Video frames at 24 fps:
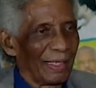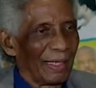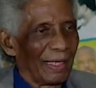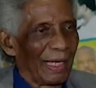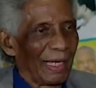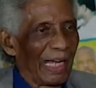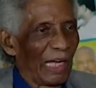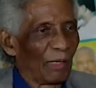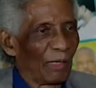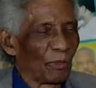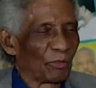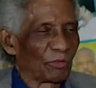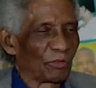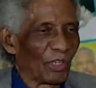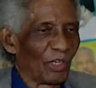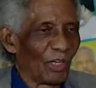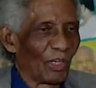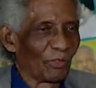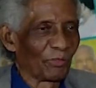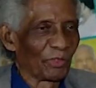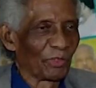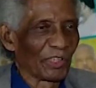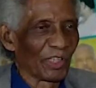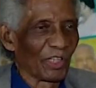I was
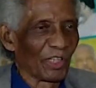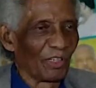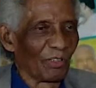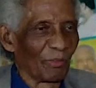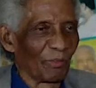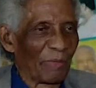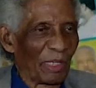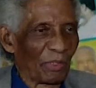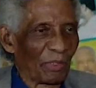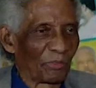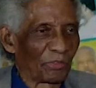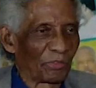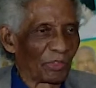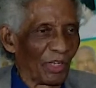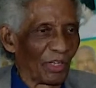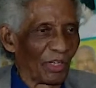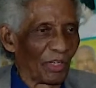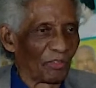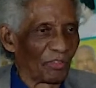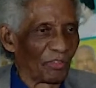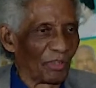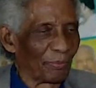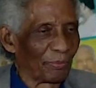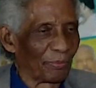offered a government
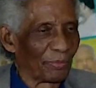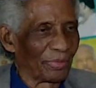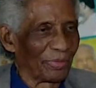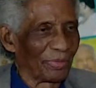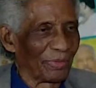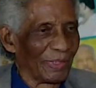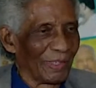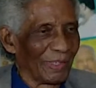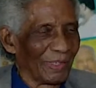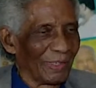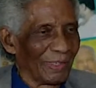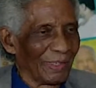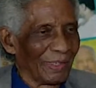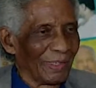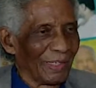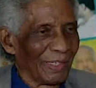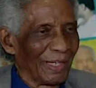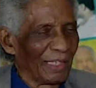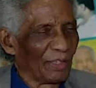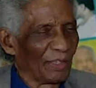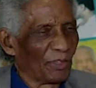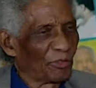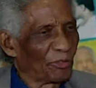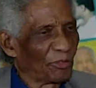scholarship,
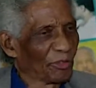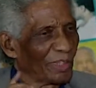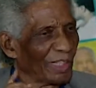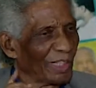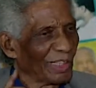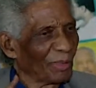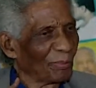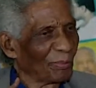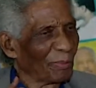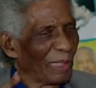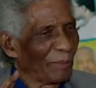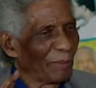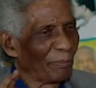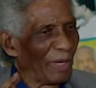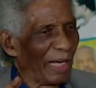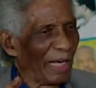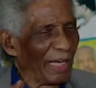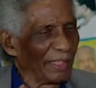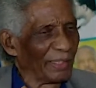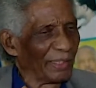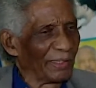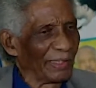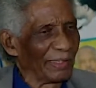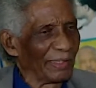and it triggered in my
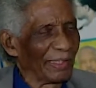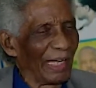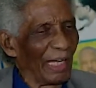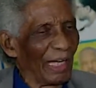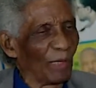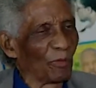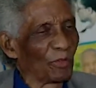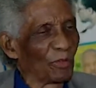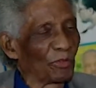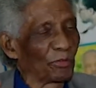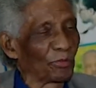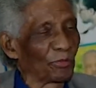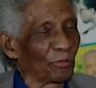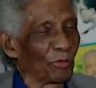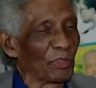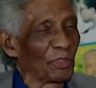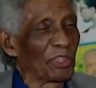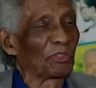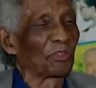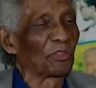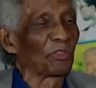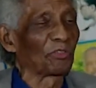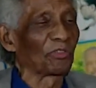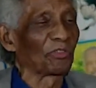mind, I was free
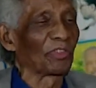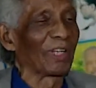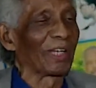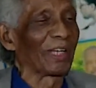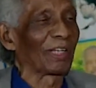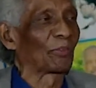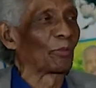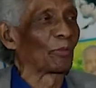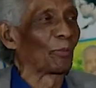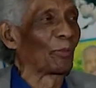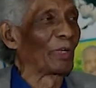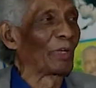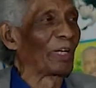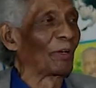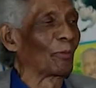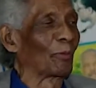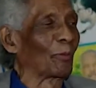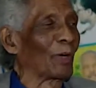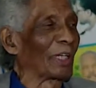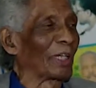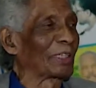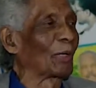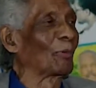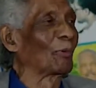to select
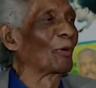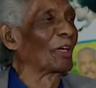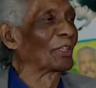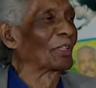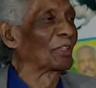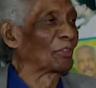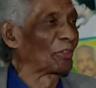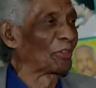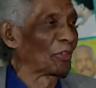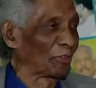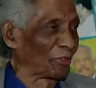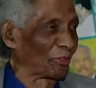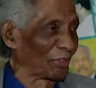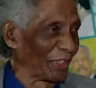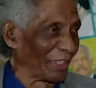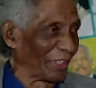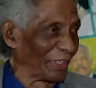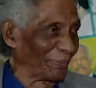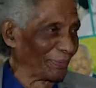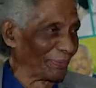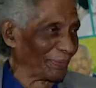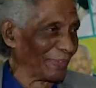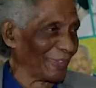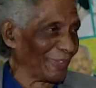what I wanted to study.
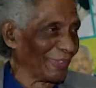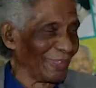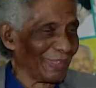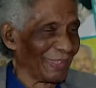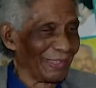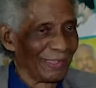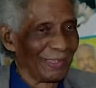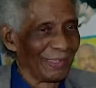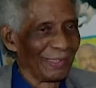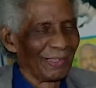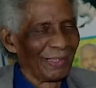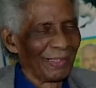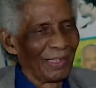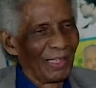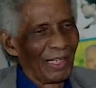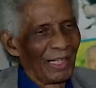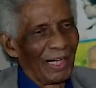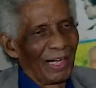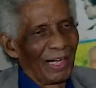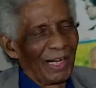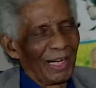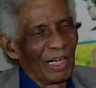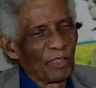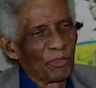
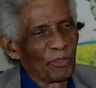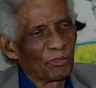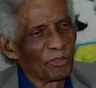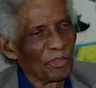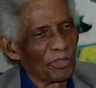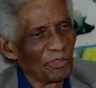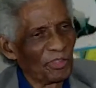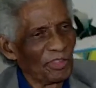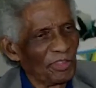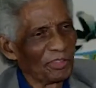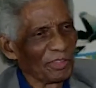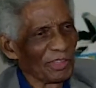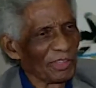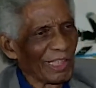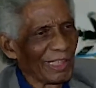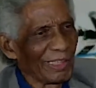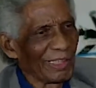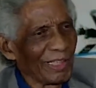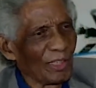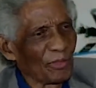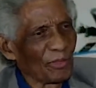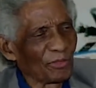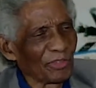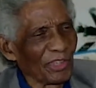And strategically,
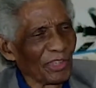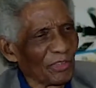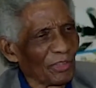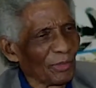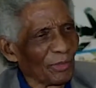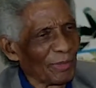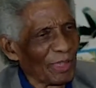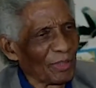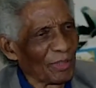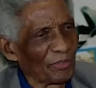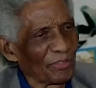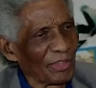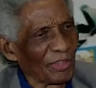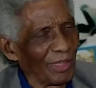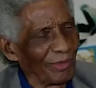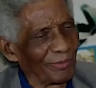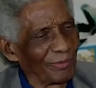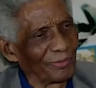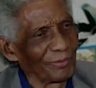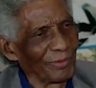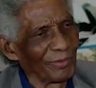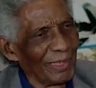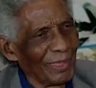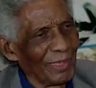I said to
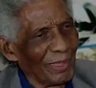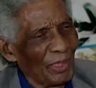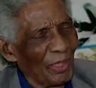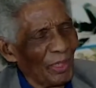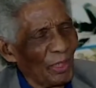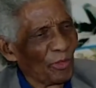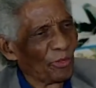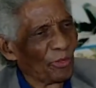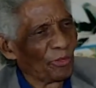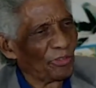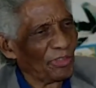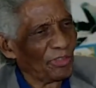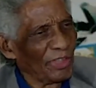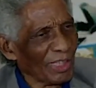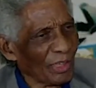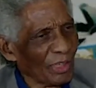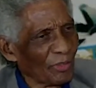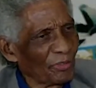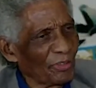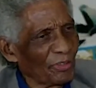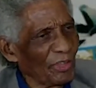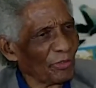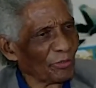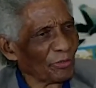myself,
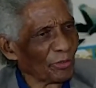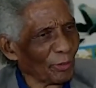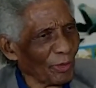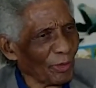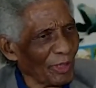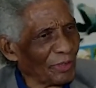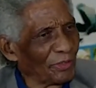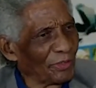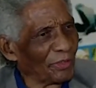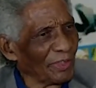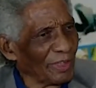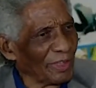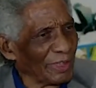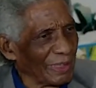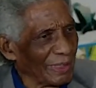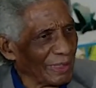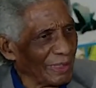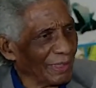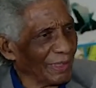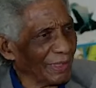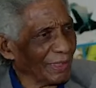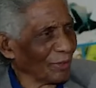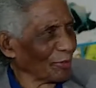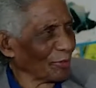CXC is going to
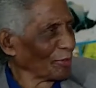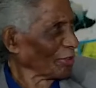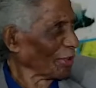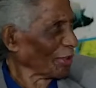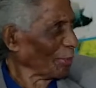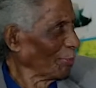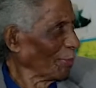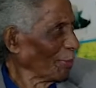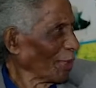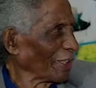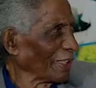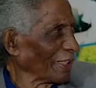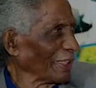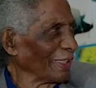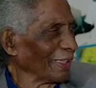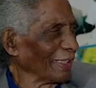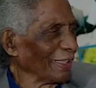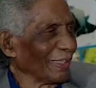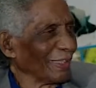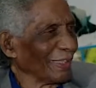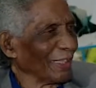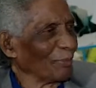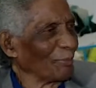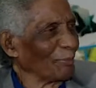need somebody
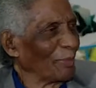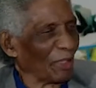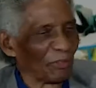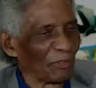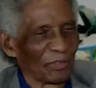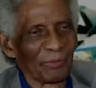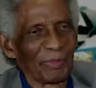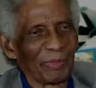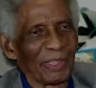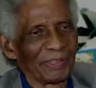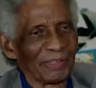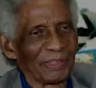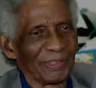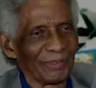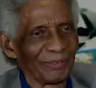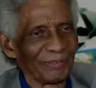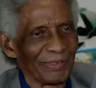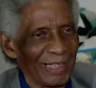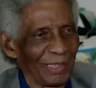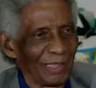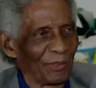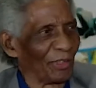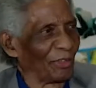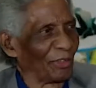in measurement and
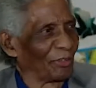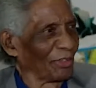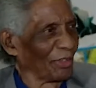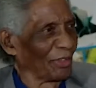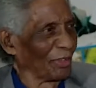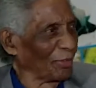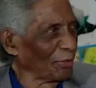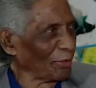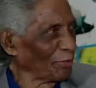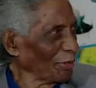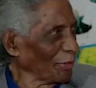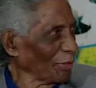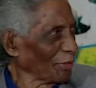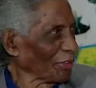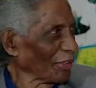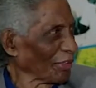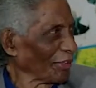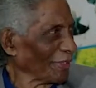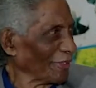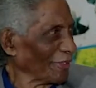evaluation in the future.